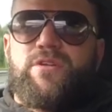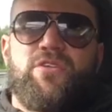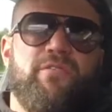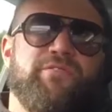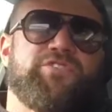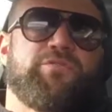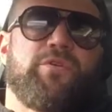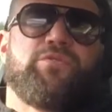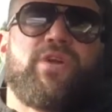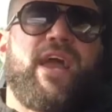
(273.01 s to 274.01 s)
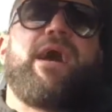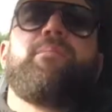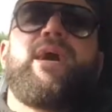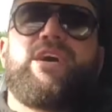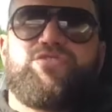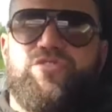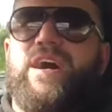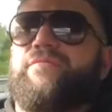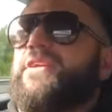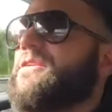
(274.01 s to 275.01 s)
not for someone who can't be arsed
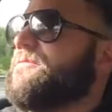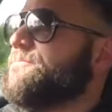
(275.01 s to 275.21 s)
driving.